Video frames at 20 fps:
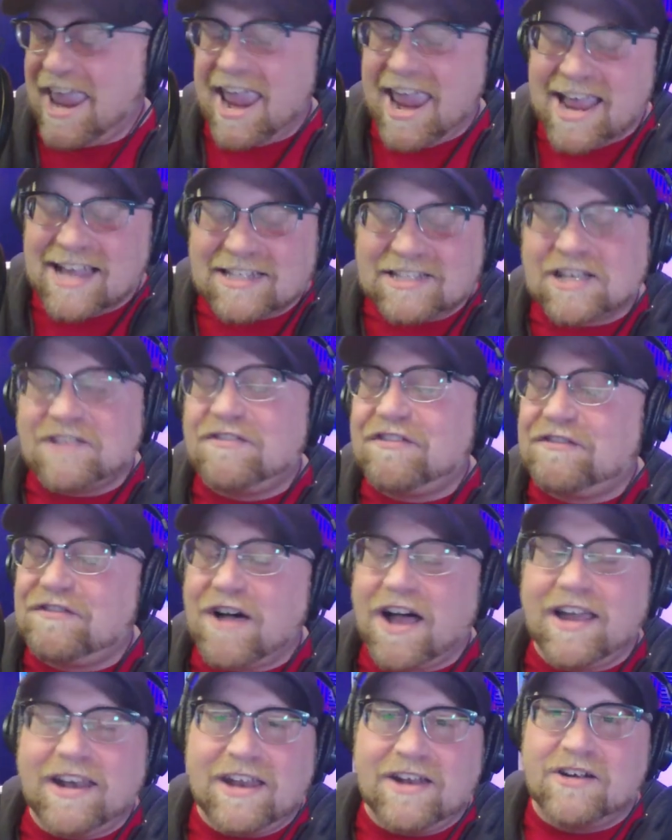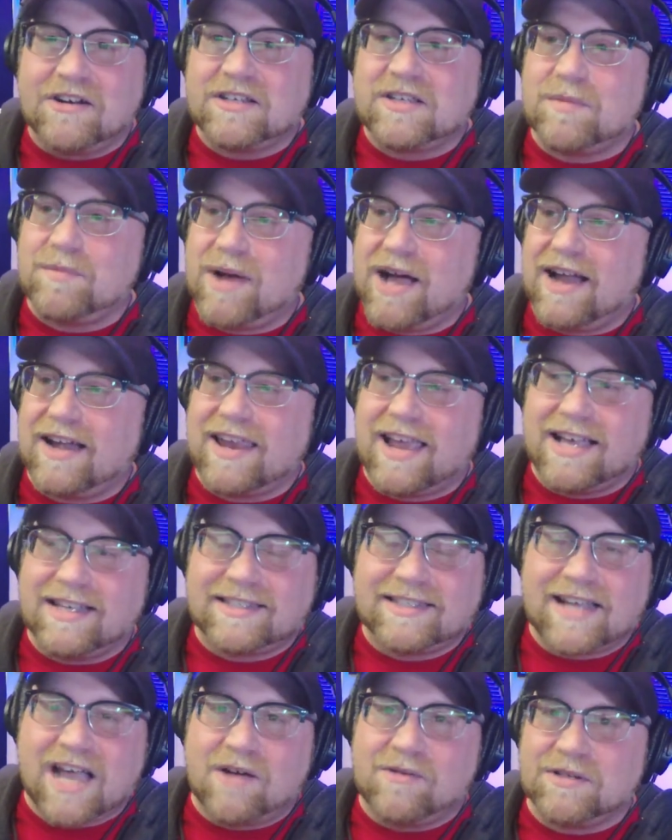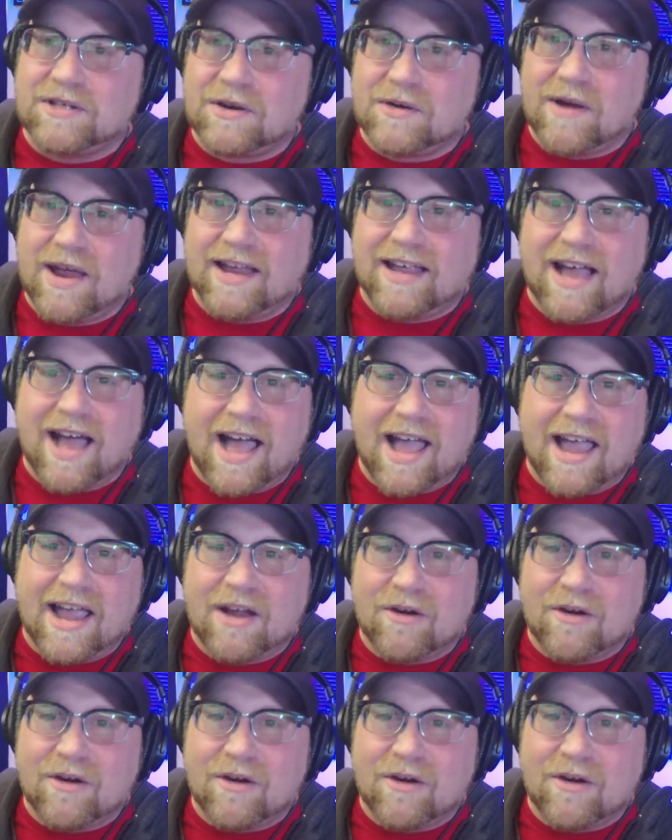It's a fun, interesting podcast. Scott was a great guy.